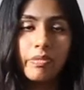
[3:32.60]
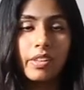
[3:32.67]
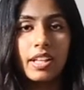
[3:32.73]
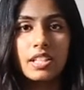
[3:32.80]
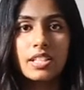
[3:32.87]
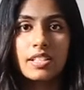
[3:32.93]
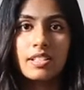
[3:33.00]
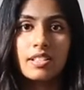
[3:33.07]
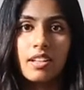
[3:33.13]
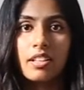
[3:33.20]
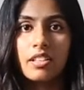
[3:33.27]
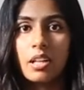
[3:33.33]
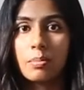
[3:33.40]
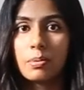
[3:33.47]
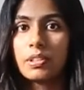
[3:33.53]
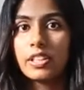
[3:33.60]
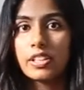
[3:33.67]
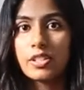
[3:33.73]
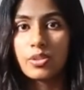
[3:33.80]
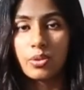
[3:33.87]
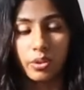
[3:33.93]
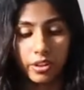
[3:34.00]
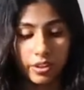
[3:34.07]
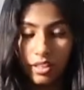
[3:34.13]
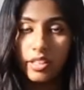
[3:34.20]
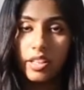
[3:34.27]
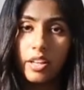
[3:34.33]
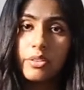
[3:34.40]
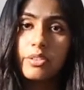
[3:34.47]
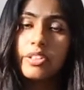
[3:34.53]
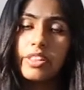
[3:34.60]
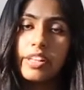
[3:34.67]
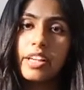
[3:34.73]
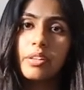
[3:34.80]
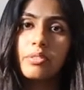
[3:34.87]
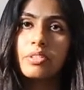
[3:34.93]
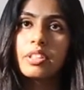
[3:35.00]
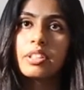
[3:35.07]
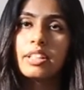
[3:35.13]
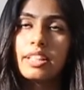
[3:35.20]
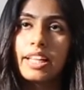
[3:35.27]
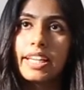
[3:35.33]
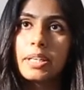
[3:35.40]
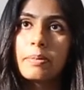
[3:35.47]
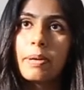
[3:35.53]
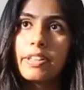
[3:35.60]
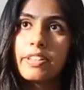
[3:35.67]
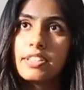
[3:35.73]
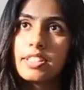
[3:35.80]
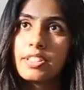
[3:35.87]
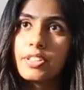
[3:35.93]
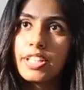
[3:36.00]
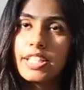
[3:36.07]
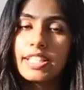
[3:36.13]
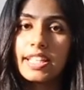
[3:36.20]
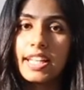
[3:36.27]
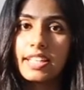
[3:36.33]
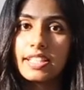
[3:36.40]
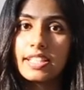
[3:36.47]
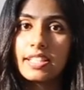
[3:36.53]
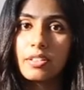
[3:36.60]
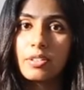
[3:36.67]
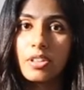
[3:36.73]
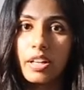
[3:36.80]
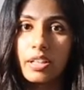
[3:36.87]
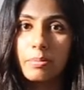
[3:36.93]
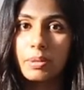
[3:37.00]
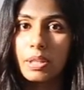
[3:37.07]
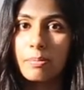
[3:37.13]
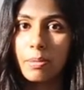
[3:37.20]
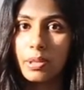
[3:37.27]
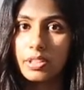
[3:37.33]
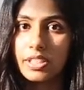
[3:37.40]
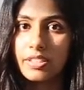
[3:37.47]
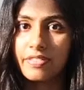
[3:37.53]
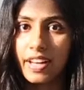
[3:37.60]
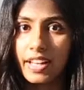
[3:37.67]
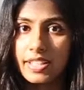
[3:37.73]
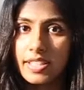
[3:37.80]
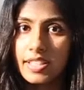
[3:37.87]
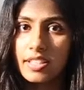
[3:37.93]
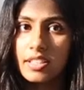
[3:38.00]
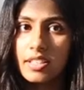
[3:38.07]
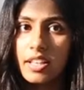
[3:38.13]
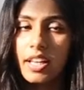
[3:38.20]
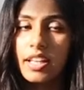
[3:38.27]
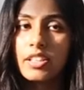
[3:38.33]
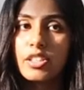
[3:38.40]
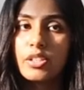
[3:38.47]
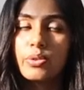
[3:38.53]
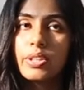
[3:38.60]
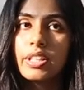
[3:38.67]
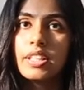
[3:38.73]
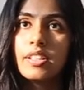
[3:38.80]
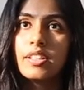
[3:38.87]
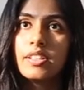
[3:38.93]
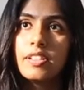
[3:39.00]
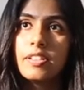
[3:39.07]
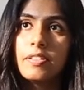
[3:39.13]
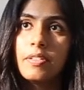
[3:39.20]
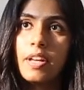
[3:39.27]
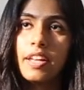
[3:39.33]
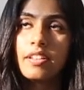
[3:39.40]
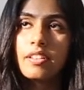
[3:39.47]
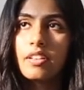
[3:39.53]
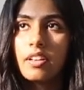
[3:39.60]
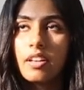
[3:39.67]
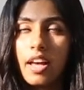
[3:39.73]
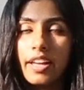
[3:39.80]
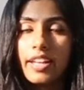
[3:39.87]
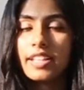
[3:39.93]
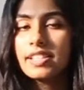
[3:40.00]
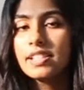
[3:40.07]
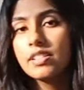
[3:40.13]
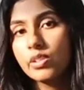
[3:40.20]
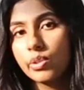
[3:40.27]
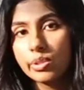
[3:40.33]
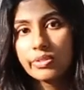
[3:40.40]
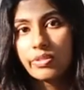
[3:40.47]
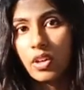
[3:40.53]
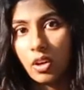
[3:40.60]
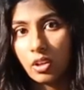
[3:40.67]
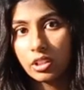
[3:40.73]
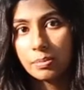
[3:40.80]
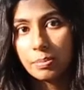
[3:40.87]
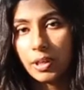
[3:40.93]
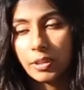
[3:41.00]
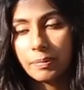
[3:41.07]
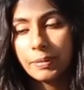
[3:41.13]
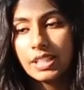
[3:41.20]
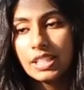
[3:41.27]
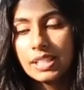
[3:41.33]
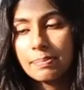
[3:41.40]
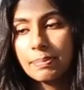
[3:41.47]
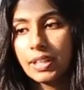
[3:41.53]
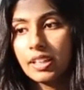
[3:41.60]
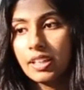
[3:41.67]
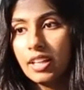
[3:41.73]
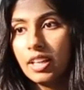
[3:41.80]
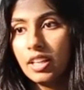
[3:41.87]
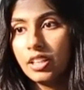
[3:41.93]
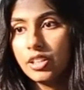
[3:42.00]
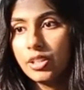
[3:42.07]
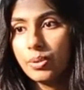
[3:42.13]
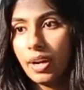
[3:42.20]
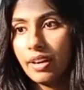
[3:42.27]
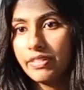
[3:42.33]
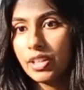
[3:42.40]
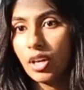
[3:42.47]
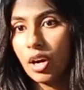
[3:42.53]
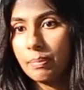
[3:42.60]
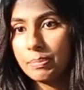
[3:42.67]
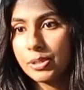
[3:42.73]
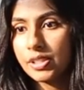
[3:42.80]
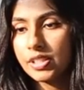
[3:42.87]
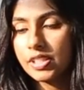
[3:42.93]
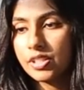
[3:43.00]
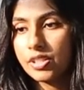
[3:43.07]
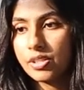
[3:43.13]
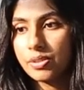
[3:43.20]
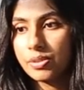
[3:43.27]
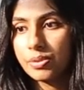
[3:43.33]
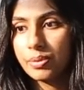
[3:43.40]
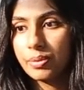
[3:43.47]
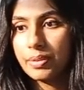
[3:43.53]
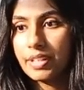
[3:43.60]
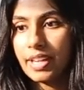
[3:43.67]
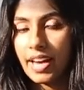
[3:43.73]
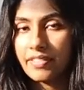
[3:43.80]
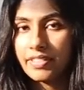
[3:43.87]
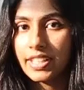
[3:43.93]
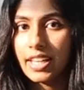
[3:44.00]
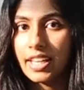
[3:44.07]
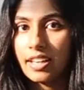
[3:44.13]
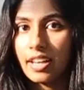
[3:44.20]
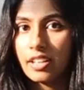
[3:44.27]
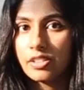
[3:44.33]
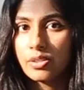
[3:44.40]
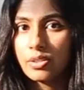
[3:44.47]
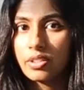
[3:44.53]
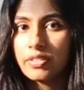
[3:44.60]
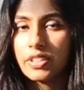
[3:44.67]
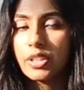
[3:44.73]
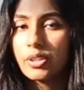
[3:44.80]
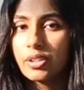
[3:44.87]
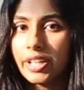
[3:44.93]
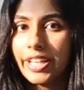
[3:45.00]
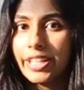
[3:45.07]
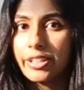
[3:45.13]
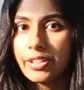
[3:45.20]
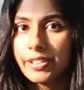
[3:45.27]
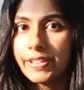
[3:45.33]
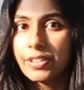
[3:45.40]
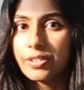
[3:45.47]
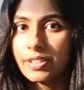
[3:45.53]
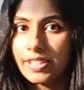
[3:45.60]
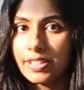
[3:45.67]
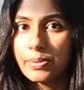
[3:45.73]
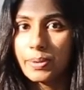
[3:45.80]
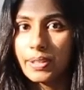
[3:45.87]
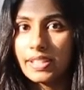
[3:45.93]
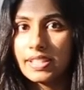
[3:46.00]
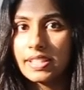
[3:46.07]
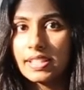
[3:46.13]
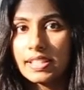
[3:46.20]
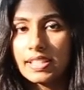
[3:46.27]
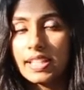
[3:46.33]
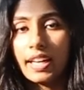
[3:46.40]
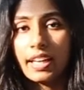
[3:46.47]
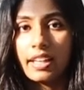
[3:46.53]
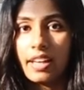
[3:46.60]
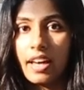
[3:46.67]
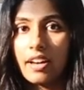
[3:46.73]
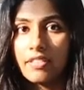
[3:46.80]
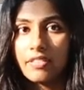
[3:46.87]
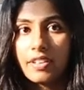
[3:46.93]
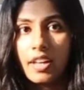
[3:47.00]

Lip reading: it's a double-edged sword. The other thing I really like about the degree is that it's incredibly multifaceted, and I guess this goes for all departments, but you have the option to navigate and sort of curate your degree towards the second half.